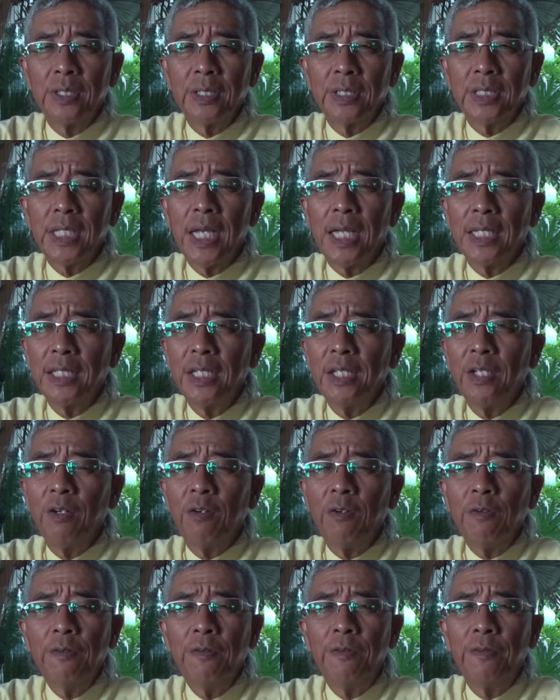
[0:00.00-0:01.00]
starting
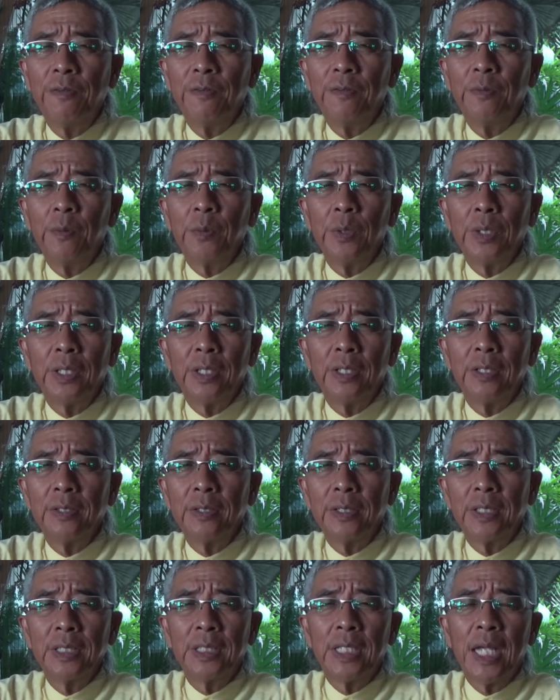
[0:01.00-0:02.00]
off with
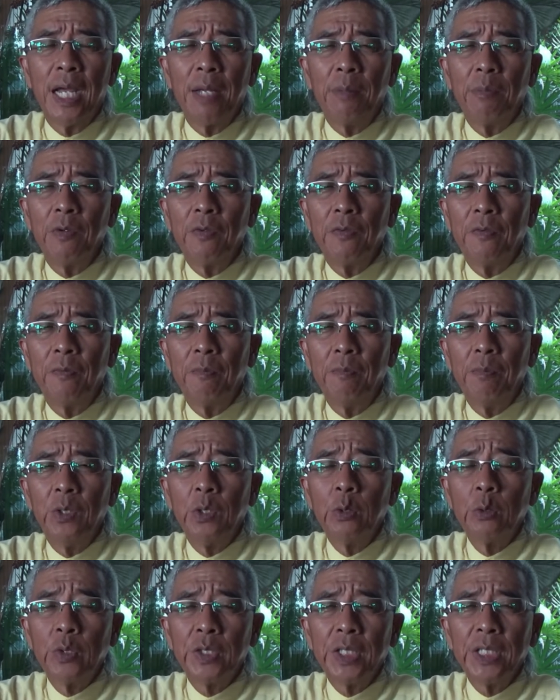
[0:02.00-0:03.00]
the time of
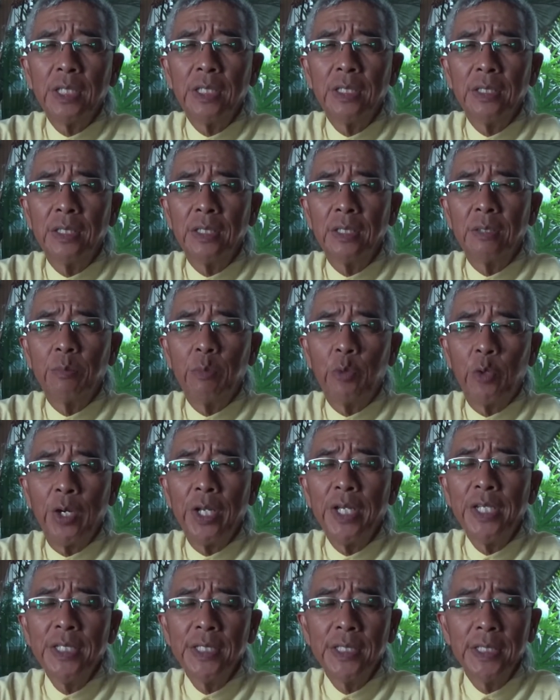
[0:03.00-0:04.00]
music and
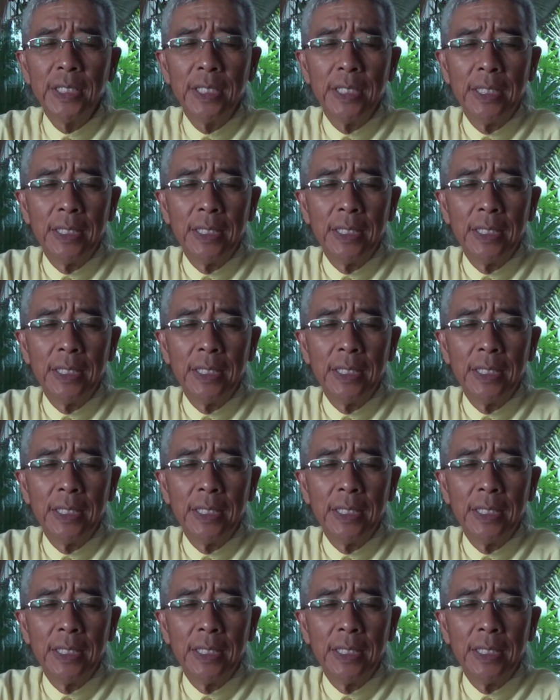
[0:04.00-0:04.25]
praise.